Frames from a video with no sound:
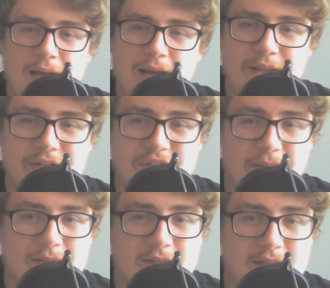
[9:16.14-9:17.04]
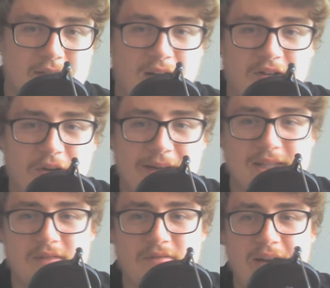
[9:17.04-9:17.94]
And then Sheamus and Cesaro
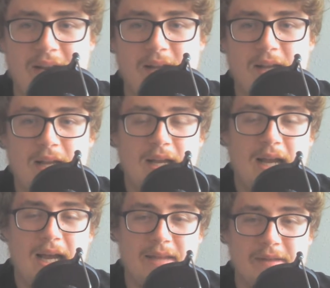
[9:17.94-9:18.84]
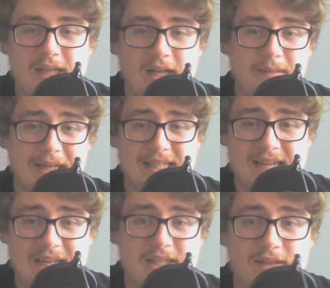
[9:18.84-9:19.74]
enter the ring. And then we cut
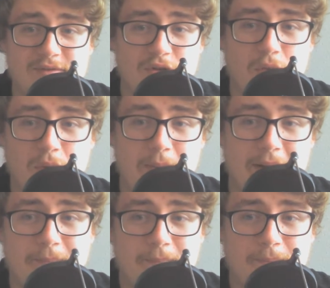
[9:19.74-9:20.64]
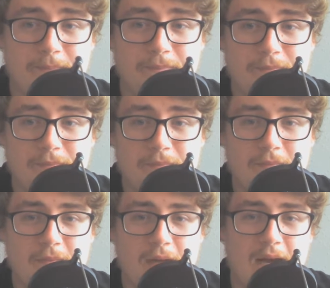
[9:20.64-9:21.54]
backstage to the Raw women
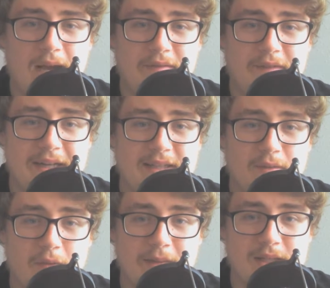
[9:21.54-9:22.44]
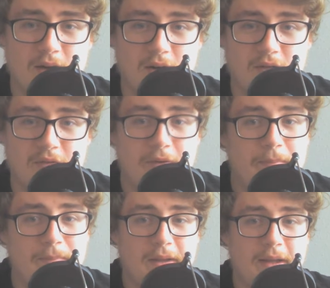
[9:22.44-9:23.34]
invading the women's locker
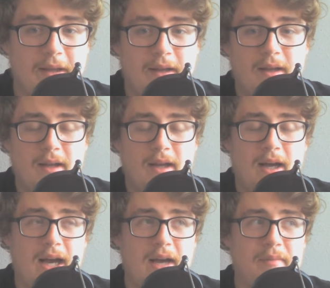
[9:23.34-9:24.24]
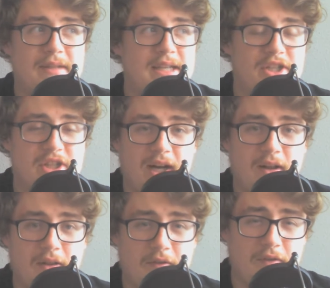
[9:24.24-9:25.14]
room. We see
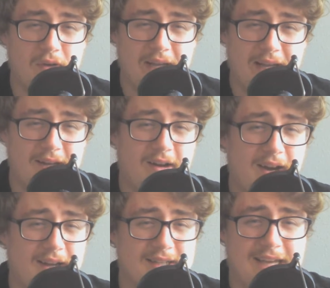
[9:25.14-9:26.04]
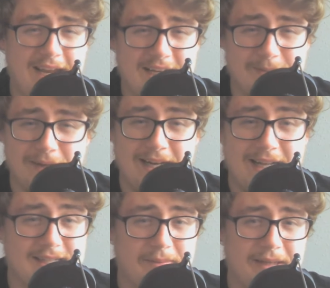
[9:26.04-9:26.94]
Charlotte on the floor getting her ass kicked by
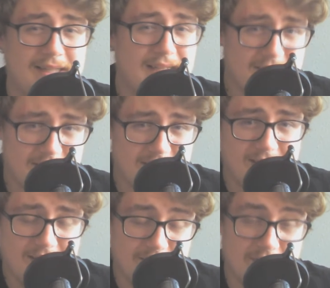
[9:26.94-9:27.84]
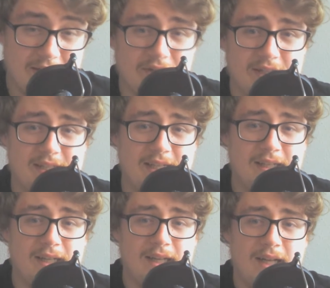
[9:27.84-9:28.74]
Alexa Bliss. That was
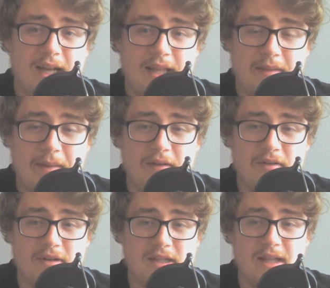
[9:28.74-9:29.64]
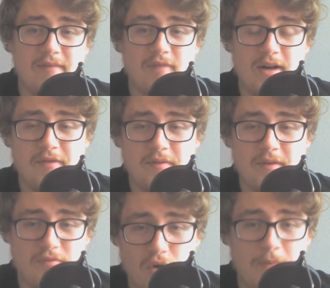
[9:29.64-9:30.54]
interesting. The male roster then running from
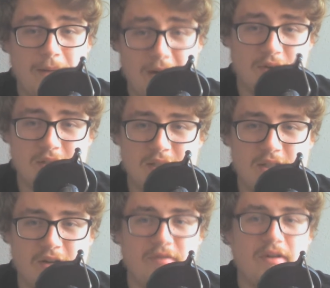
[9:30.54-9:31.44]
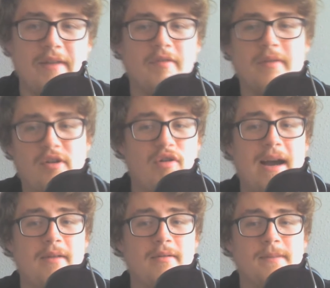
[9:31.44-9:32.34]
the running from the
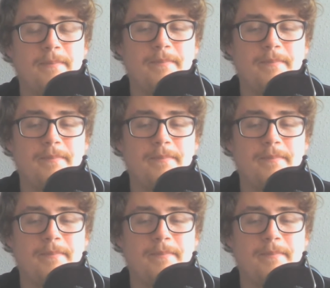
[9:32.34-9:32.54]
crowd.